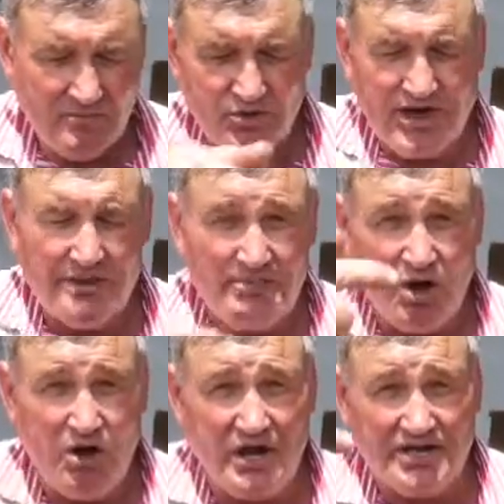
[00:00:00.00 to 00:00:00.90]
Put our
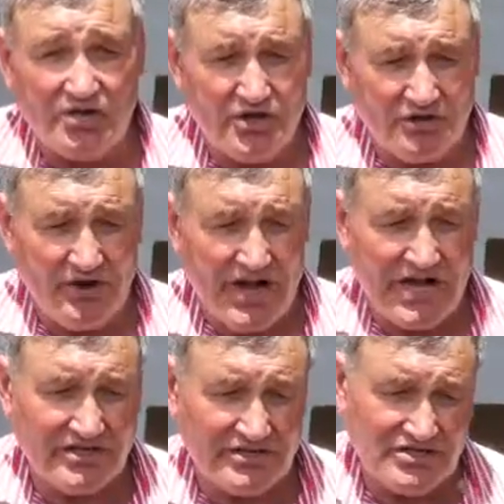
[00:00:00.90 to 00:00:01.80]
binding on
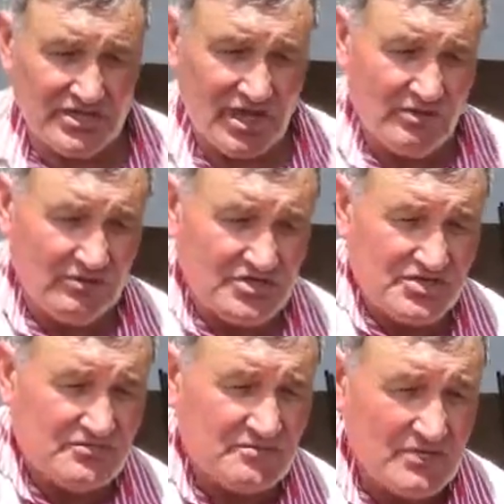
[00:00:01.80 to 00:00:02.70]
around it,
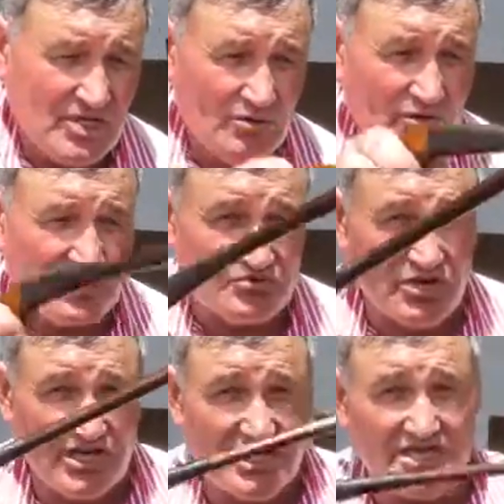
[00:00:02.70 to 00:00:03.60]
which
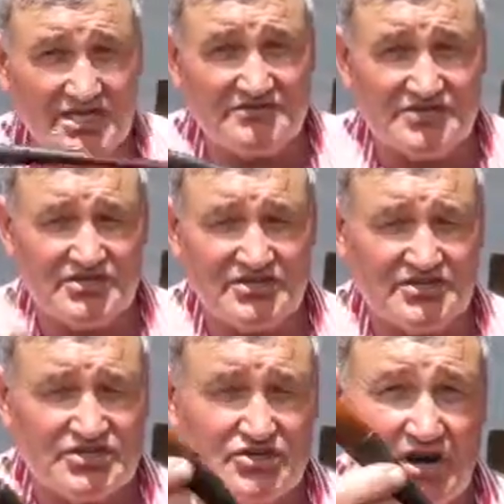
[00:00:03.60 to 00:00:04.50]
really gives it
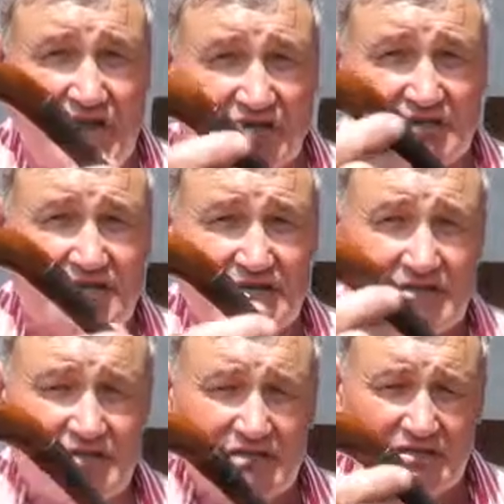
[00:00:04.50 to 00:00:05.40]
its strength.
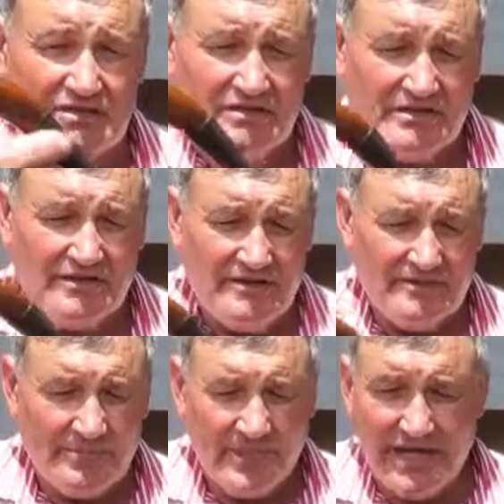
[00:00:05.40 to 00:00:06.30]

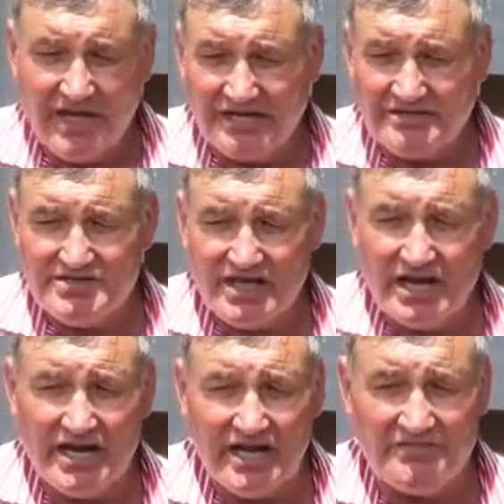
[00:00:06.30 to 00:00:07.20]
And
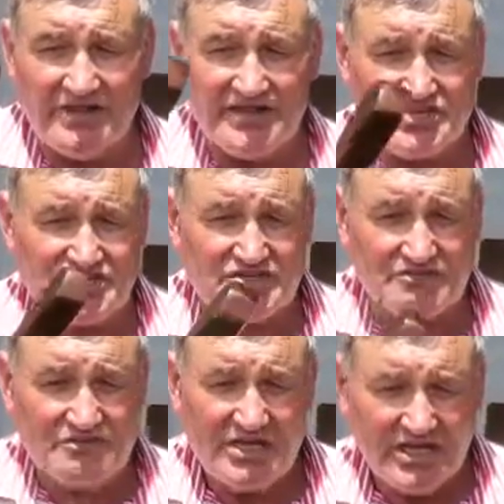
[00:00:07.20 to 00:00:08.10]
then it's
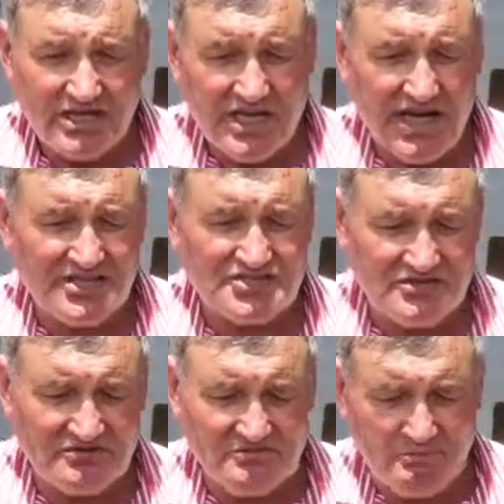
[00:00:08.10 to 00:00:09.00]
a case
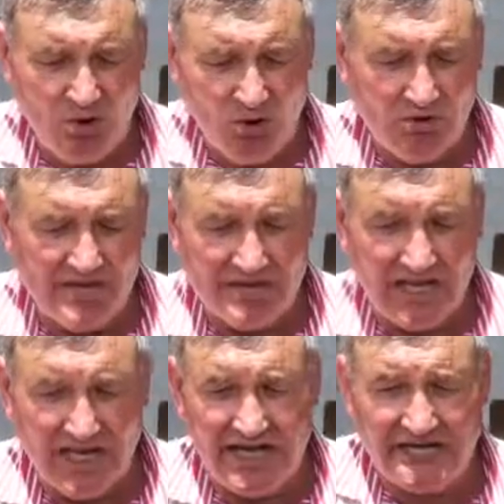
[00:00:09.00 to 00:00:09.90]
of pouring
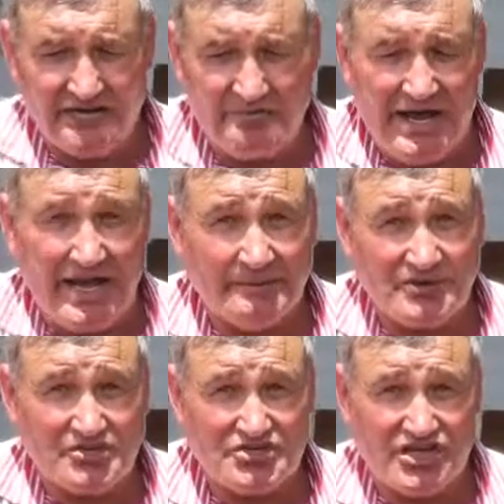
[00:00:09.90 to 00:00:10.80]
the lead in the back
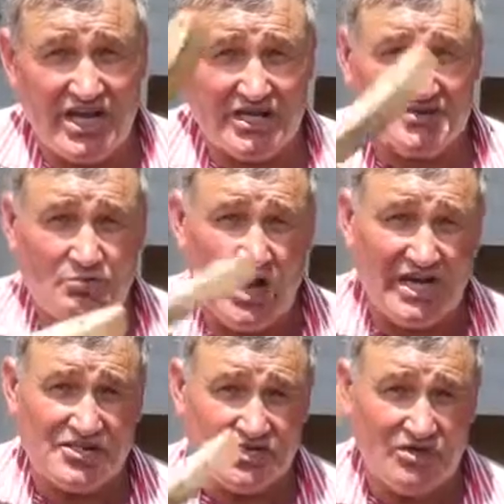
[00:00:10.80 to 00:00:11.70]
because your head's
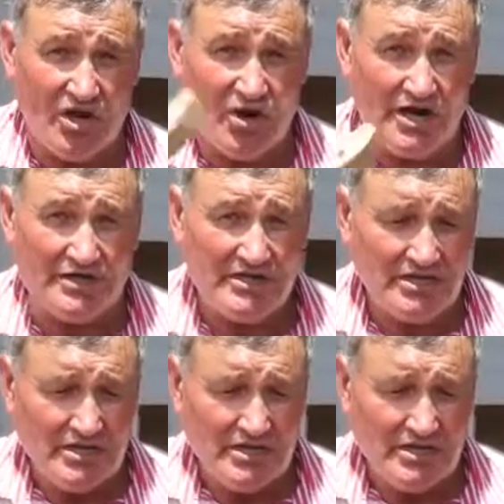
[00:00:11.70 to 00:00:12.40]
way too light.